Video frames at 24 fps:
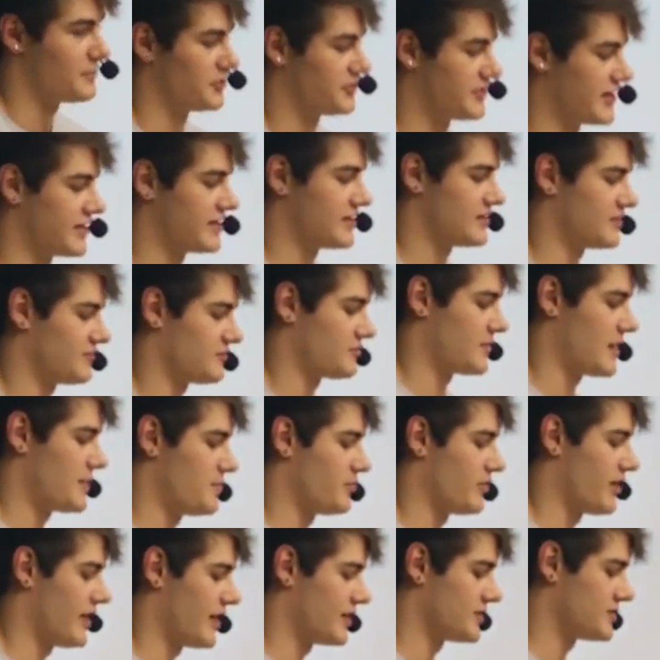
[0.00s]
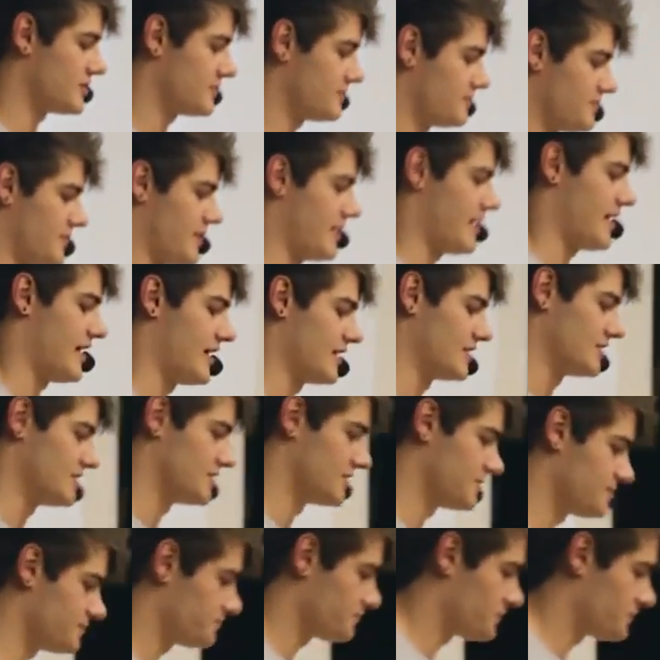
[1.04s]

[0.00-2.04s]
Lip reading: I put that in for my brand, and